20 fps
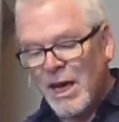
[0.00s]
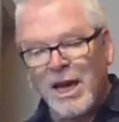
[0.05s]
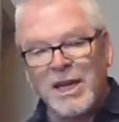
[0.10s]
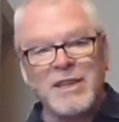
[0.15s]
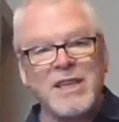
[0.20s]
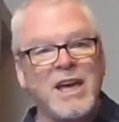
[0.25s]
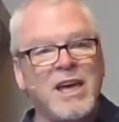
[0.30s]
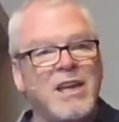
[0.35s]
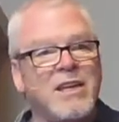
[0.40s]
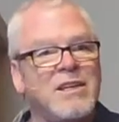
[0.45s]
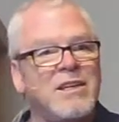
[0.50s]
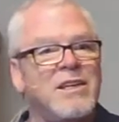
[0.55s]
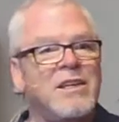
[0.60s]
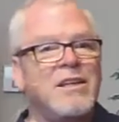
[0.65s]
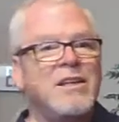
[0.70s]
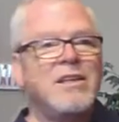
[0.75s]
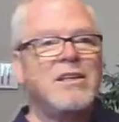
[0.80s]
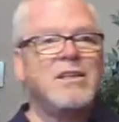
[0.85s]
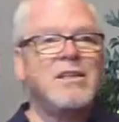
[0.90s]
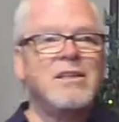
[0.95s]
And
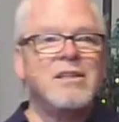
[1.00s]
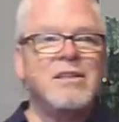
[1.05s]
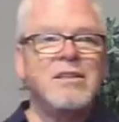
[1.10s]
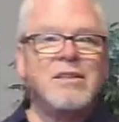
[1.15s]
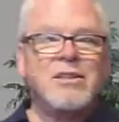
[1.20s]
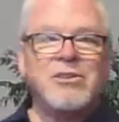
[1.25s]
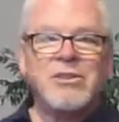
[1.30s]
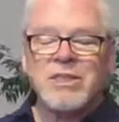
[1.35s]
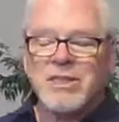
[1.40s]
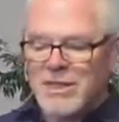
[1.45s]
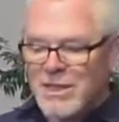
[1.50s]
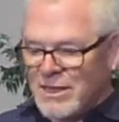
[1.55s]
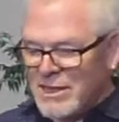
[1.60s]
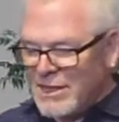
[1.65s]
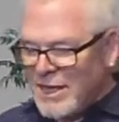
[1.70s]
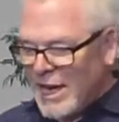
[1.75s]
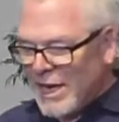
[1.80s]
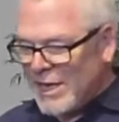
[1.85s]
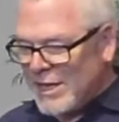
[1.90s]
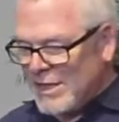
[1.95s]
then there is the
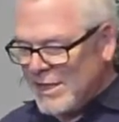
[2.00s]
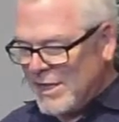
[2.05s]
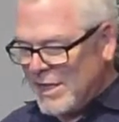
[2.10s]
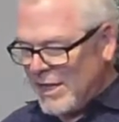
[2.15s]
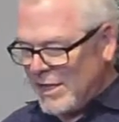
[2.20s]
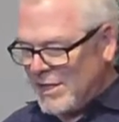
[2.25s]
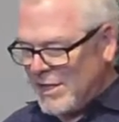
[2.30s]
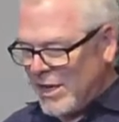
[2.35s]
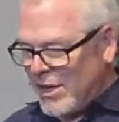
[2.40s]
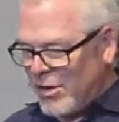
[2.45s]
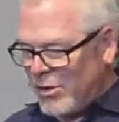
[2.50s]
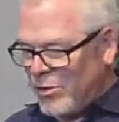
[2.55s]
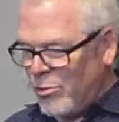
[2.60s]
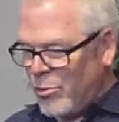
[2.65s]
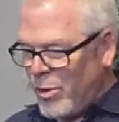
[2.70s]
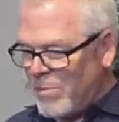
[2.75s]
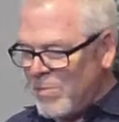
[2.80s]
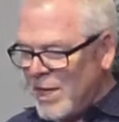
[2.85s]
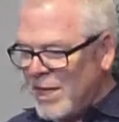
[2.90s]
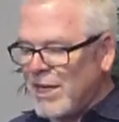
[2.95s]
second detail. The
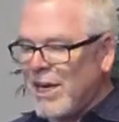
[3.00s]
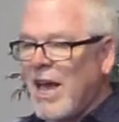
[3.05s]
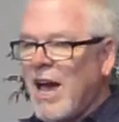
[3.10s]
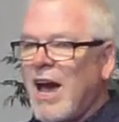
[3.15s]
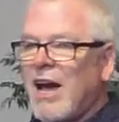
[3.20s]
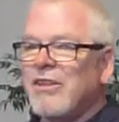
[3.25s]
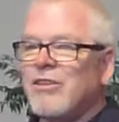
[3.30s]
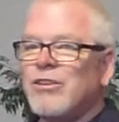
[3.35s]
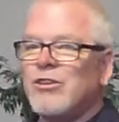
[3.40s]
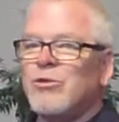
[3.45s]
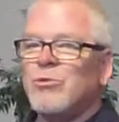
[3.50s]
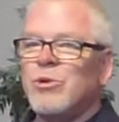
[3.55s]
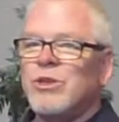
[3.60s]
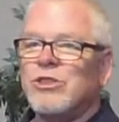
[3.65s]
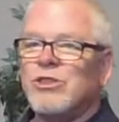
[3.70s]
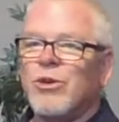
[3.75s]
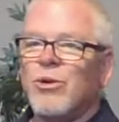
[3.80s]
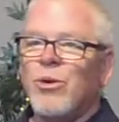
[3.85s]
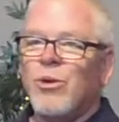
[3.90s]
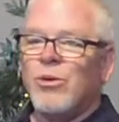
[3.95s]
women gathered, we're
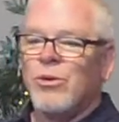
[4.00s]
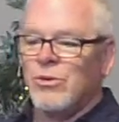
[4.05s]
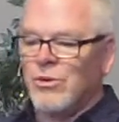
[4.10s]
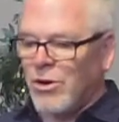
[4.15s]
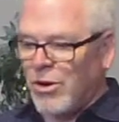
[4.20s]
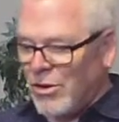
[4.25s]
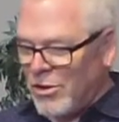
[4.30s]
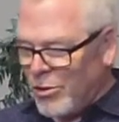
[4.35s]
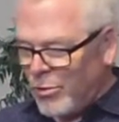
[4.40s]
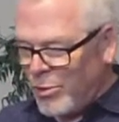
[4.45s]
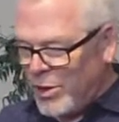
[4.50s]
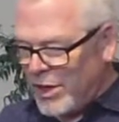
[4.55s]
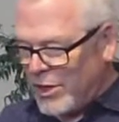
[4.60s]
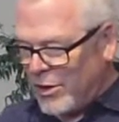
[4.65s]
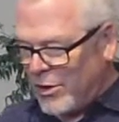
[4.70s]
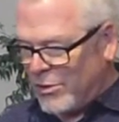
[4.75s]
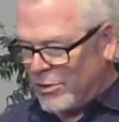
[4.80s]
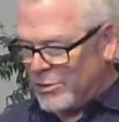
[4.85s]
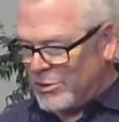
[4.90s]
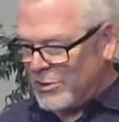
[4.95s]
told, are the
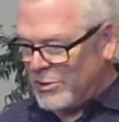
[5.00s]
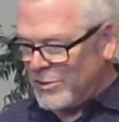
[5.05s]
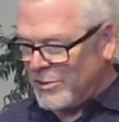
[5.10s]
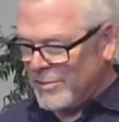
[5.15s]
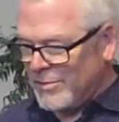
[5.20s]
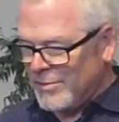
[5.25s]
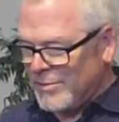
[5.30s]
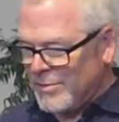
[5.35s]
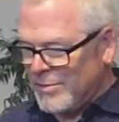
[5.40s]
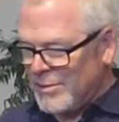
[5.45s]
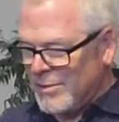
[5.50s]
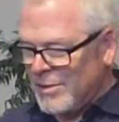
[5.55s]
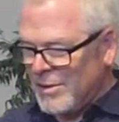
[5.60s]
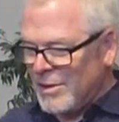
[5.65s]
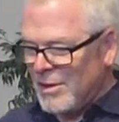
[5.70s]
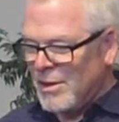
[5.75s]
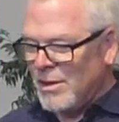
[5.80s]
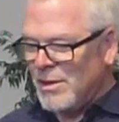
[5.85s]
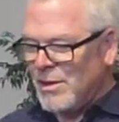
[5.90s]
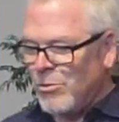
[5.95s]
widows.
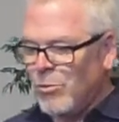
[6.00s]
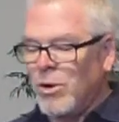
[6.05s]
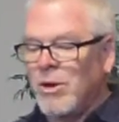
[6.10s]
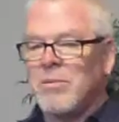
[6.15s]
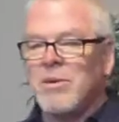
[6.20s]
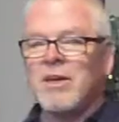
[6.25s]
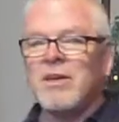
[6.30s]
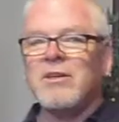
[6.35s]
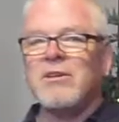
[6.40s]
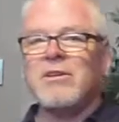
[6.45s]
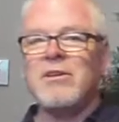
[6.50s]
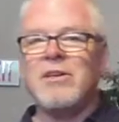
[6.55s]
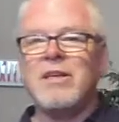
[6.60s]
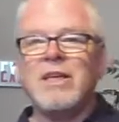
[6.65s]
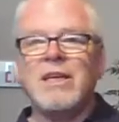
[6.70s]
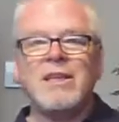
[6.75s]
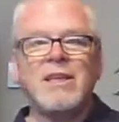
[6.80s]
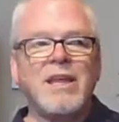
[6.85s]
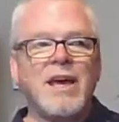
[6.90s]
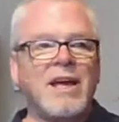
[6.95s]
Women
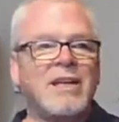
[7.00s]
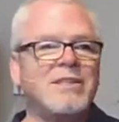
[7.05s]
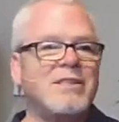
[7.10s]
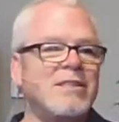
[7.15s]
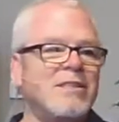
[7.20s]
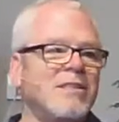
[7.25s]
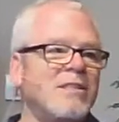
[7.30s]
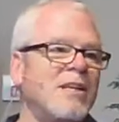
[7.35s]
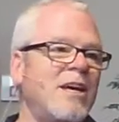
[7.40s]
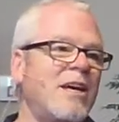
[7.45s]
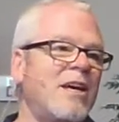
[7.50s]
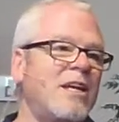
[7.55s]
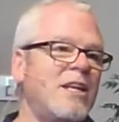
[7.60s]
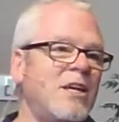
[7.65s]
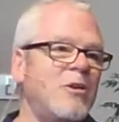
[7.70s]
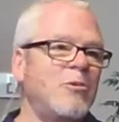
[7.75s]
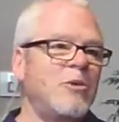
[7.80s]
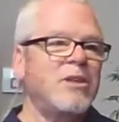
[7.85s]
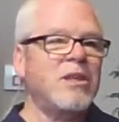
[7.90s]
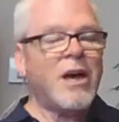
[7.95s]
in that
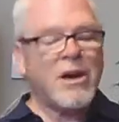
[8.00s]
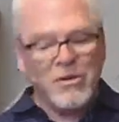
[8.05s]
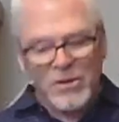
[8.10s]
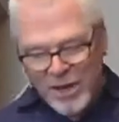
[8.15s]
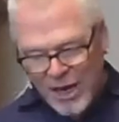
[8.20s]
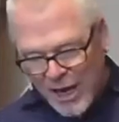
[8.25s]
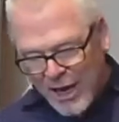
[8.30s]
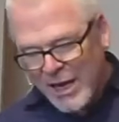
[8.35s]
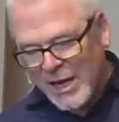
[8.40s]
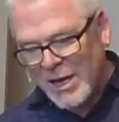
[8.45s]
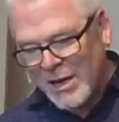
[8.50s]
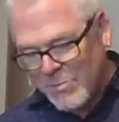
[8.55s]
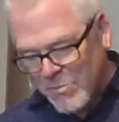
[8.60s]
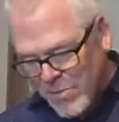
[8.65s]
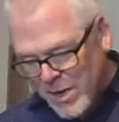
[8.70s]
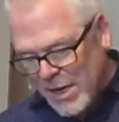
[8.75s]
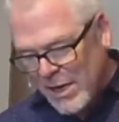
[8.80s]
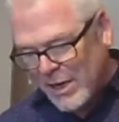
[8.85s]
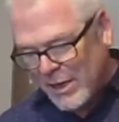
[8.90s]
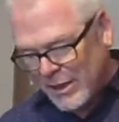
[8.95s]
society without any
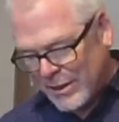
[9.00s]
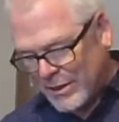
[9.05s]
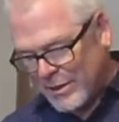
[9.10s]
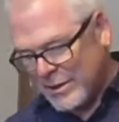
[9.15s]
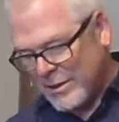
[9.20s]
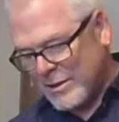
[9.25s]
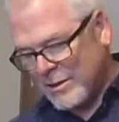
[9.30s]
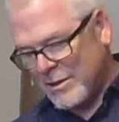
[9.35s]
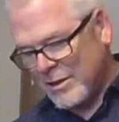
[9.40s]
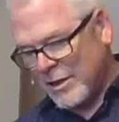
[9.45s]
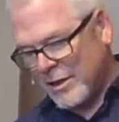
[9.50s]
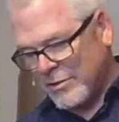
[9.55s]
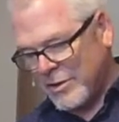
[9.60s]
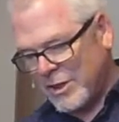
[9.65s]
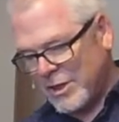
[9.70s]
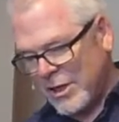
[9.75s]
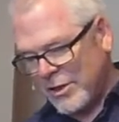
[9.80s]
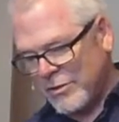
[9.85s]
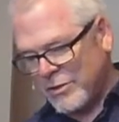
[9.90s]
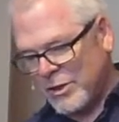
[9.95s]
means of
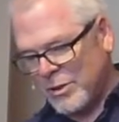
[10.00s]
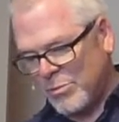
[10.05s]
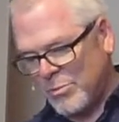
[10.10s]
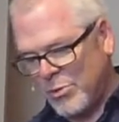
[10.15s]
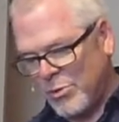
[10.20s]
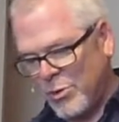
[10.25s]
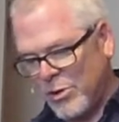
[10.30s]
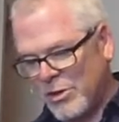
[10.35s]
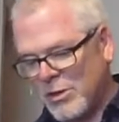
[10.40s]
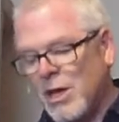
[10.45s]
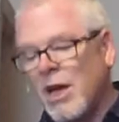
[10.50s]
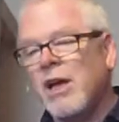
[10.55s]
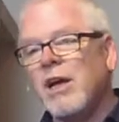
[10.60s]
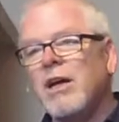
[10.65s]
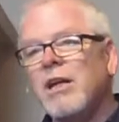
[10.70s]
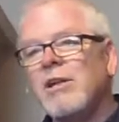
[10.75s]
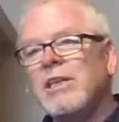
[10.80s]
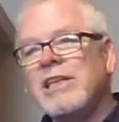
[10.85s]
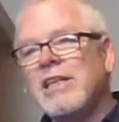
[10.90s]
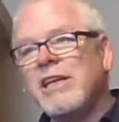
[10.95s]
self support,
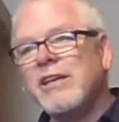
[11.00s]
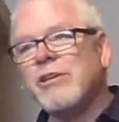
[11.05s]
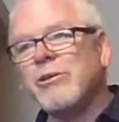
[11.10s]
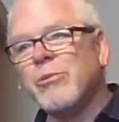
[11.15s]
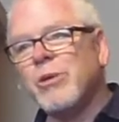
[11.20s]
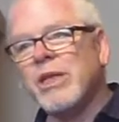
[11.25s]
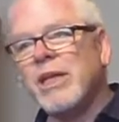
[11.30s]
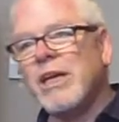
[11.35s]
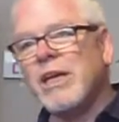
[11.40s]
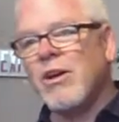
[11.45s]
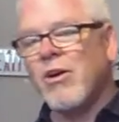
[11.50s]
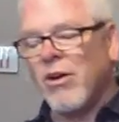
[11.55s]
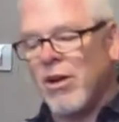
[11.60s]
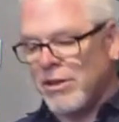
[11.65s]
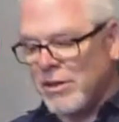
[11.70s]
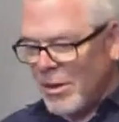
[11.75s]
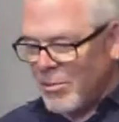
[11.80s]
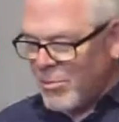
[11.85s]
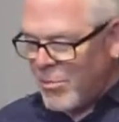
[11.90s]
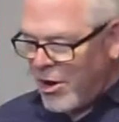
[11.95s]
literally
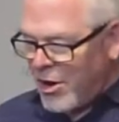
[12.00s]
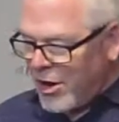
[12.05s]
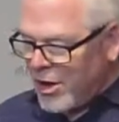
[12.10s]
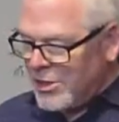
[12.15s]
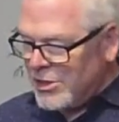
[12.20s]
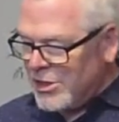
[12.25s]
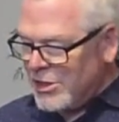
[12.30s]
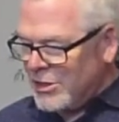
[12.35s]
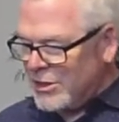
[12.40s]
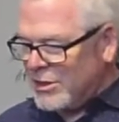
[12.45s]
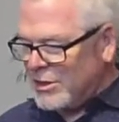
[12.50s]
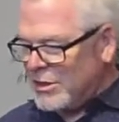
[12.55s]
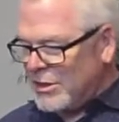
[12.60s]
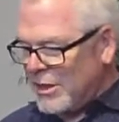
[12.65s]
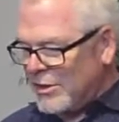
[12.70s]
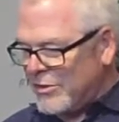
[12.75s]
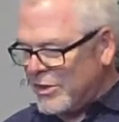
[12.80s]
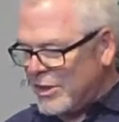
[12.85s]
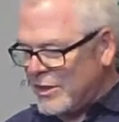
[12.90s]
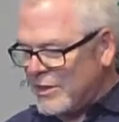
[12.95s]
on the margins
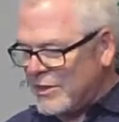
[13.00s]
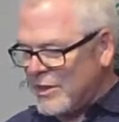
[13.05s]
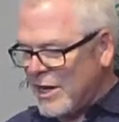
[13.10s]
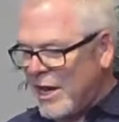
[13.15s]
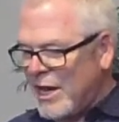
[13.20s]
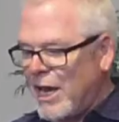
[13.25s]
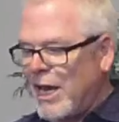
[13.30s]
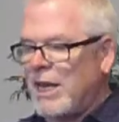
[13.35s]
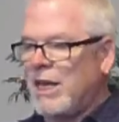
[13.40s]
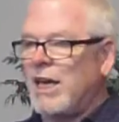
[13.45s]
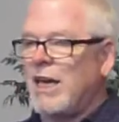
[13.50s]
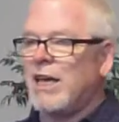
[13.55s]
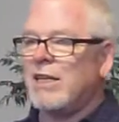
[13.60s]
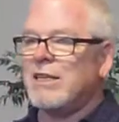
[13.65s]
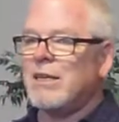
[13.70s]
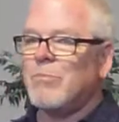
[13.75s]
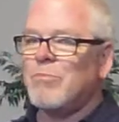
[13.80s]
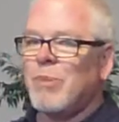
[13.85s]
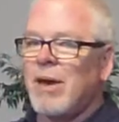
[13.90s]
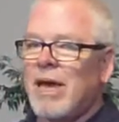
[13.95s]
of society and
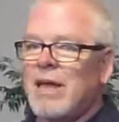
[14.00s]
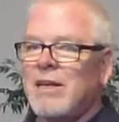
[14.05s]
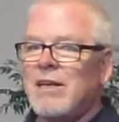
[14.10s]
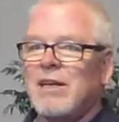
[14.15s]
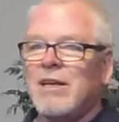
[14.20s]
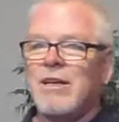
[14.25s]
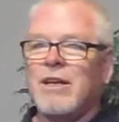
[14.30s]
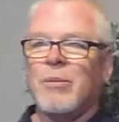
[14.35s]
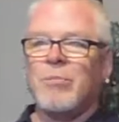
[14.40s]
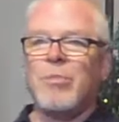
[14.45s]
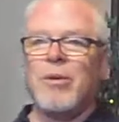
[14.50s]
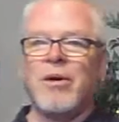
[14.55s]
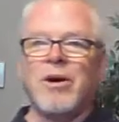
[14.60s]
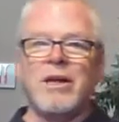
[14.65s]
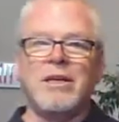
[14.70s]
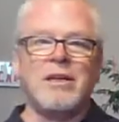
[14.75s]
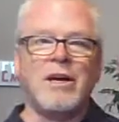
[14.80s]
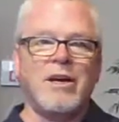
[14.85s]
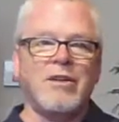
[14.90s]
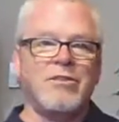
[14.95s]
dependent
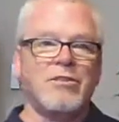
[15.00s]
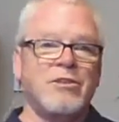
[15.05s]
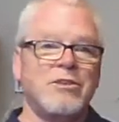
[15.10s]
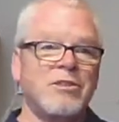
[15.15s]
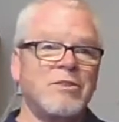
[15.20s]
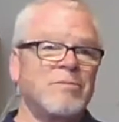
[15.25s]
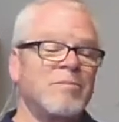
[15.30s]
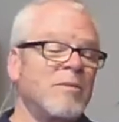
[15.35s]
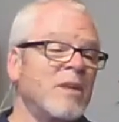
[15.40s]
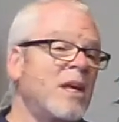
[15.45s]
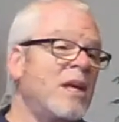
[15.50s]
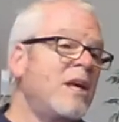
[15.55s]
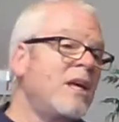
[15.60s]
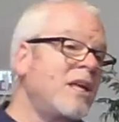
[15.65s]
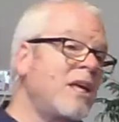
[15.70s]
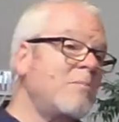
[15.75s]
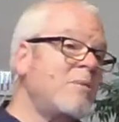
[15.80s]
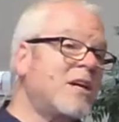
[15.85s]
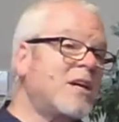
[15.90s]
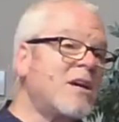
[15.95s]
upon others.
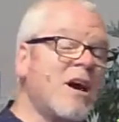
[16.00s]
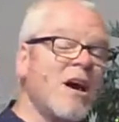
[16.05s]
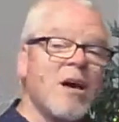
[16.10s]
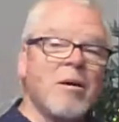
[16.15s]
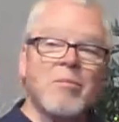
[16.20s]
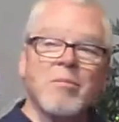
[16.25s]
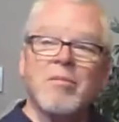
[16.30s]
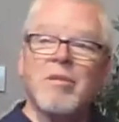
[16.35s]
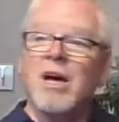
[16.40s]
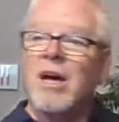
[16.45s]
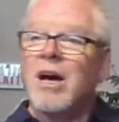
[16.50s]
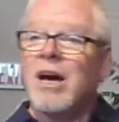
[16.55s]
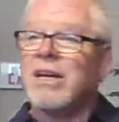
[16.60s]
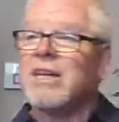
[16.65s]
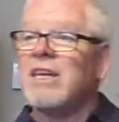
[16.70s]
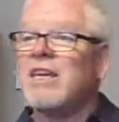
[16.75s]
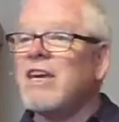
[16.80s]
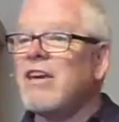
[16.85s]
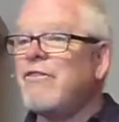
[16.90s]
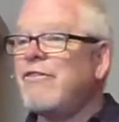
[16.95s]
They become a
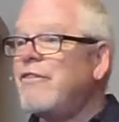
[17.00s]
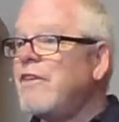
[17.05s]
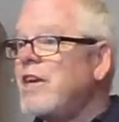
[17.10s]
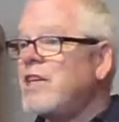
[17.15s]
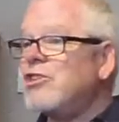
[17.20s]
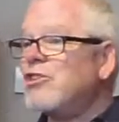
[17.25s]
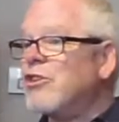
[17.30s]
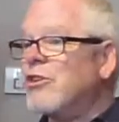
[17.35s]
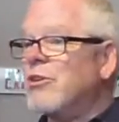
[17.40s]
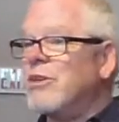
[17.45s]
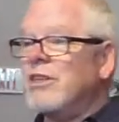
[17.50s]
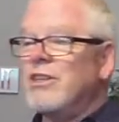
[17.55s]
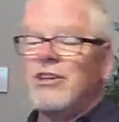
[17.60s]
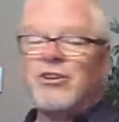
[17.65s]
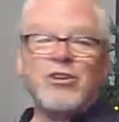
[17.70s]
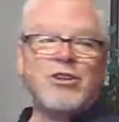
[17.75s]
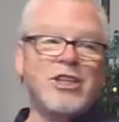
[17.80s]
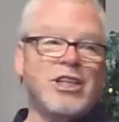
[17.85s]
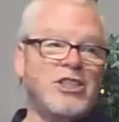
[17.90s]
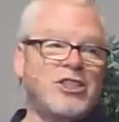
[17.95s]
key feature in the
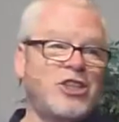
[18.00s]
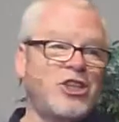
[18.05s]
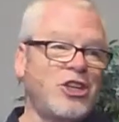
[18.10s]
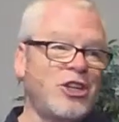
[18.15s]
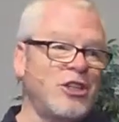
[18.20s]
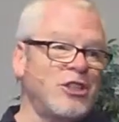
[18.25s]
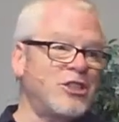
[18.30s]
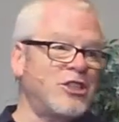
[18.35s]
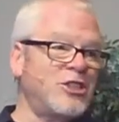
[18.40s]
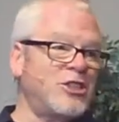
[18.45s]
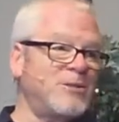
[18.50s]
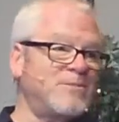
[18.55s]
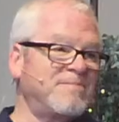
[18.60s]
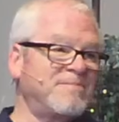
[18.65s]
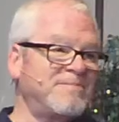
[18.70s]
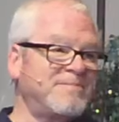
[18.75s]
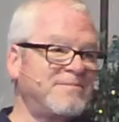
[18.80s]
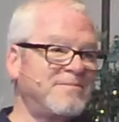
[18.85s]
early church.